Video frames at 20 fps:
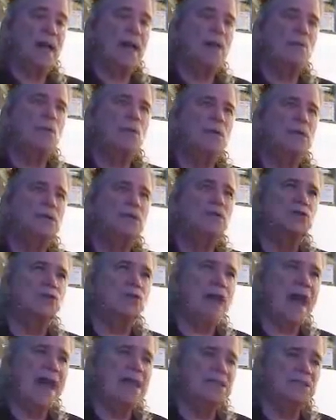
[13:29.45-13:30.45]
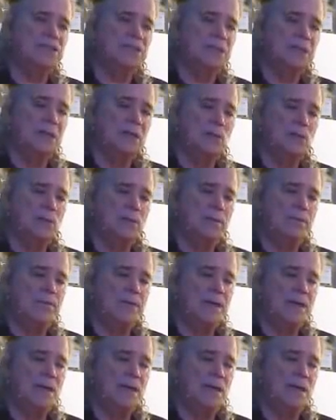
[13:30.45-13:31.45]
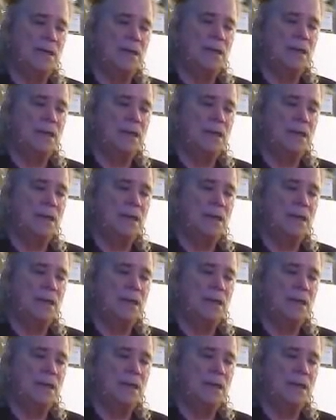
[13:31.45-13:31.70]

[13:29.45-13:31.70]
And what a tragedy it would be